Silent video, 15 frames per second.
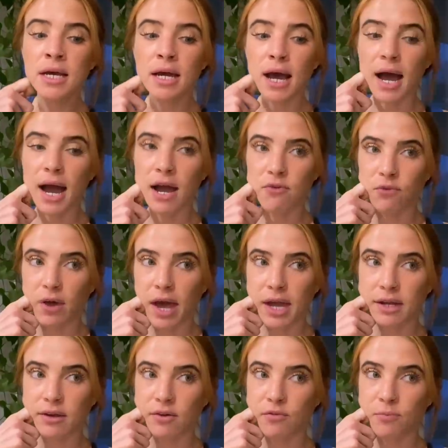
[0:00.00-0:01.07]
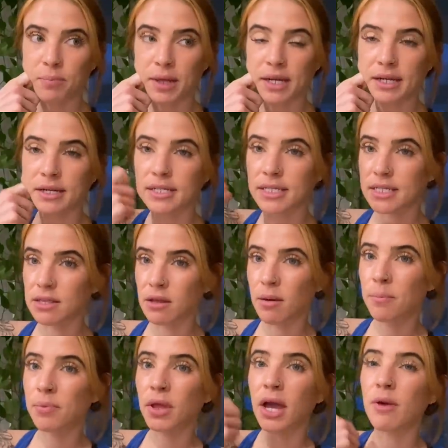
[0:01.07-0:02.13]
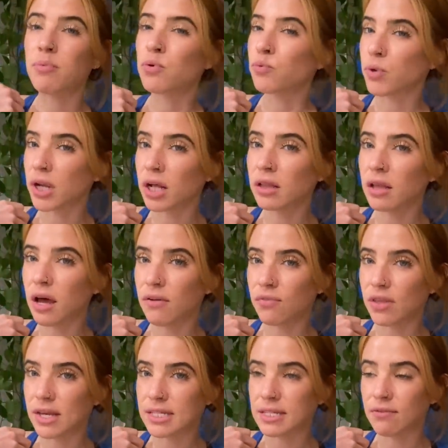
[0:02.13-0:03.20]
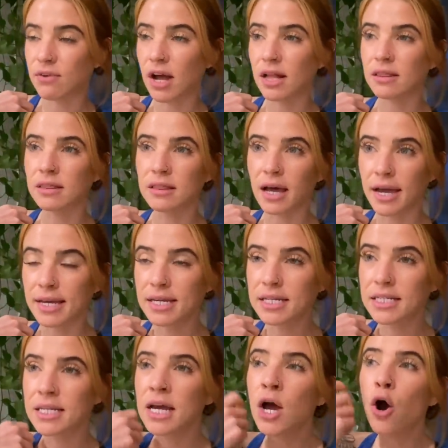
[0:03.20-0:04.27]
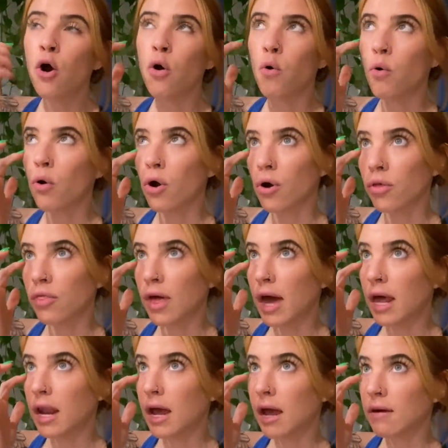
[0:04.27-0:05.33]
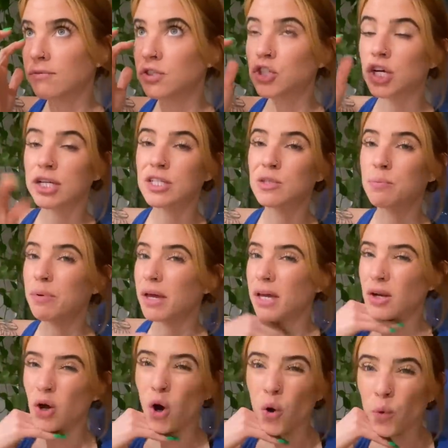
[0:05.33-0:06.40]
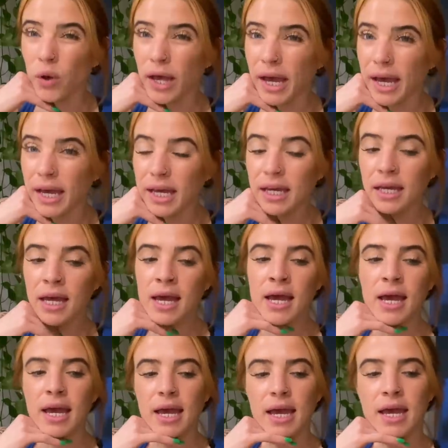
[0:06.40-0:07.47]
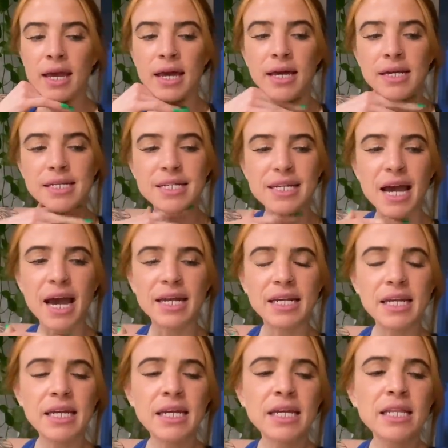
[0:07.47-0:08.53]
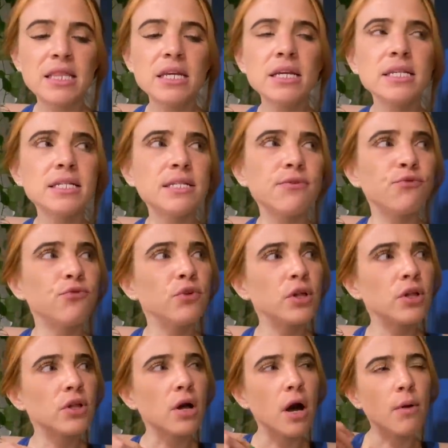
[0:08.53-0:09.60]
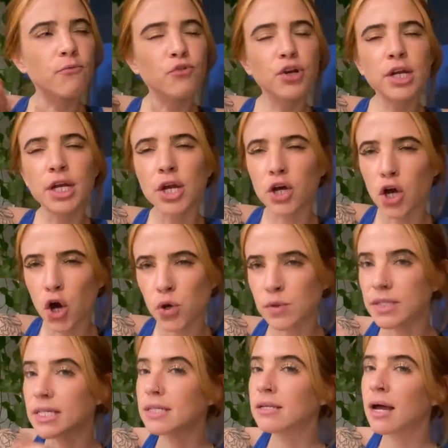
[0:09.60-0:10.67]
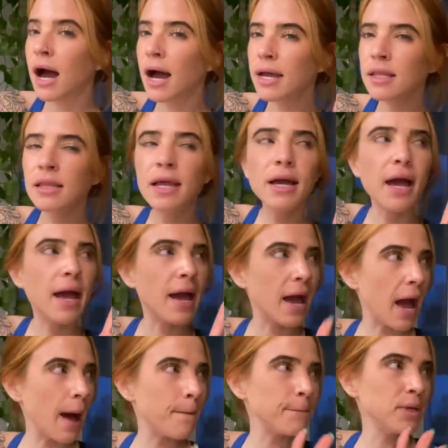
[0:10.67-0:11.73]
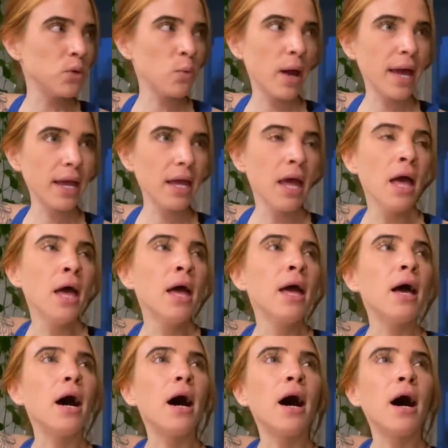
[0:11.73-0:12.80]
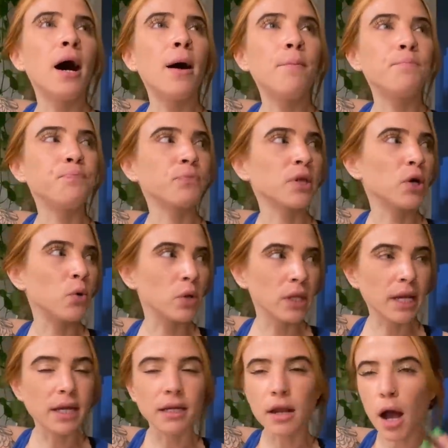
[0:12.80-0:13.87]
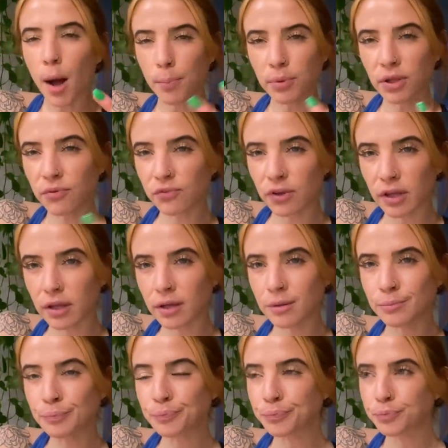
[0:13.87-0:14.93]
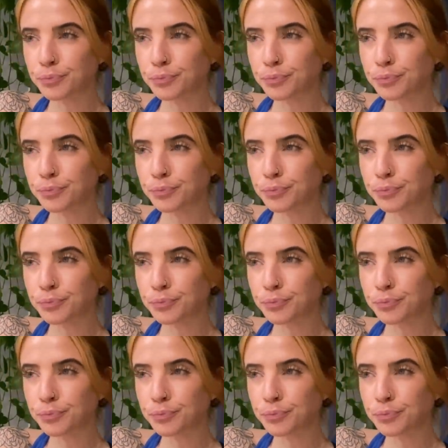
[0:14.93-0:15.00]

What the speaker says: I've kind of been in a slump. Like, I've been reading a lot of things I've not liked or that have just been okay. And I need things that feel comforting and cozy, not in like a happy way, or like an uplifting,